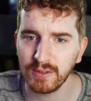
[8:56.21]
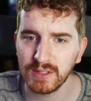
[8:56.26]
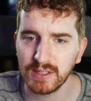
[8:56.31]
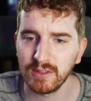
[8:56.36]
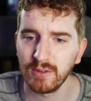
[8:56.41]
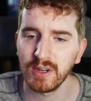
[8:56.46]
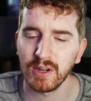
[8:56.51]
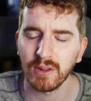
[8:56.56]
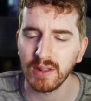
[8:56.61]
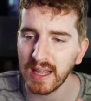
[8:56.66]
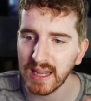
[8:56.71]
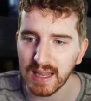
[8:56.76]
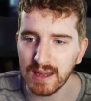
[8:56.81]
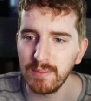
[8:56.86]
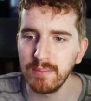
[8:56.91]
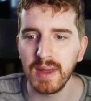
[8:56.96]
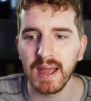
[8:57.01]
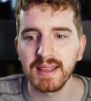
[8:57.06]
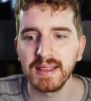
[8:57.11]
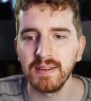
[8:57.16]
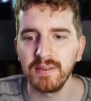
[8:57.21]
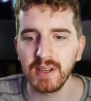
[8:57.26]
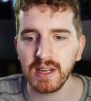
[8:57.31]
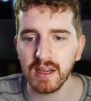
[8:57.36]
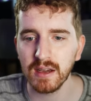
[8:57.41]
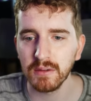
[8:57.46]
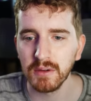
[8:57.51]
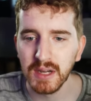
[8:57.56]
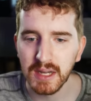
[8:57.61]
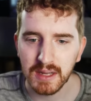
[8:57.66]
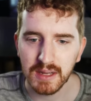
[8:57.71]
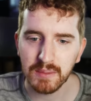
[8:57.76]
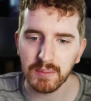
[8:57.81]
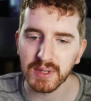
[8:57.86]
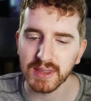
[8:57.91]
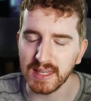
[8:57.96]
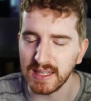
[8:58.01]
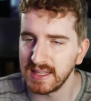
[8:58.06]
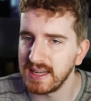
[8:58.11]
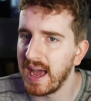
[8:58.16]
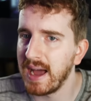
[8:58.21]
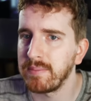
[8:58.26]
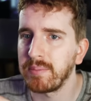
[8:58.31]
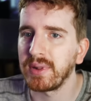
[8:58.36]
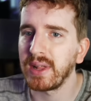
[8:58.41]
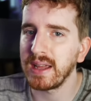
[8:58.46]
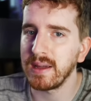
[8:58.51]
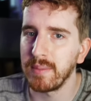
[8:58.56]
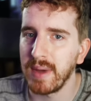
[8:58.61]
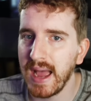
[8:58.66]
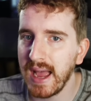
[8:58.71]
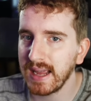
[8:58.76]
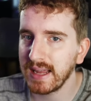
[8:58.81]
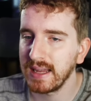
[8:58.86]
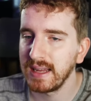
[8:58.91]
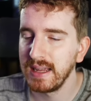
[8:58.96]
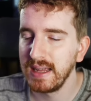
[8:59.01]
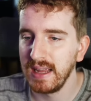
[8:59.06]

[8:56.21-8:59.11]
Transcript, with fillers: so it'll like embed the video, but then not play it back.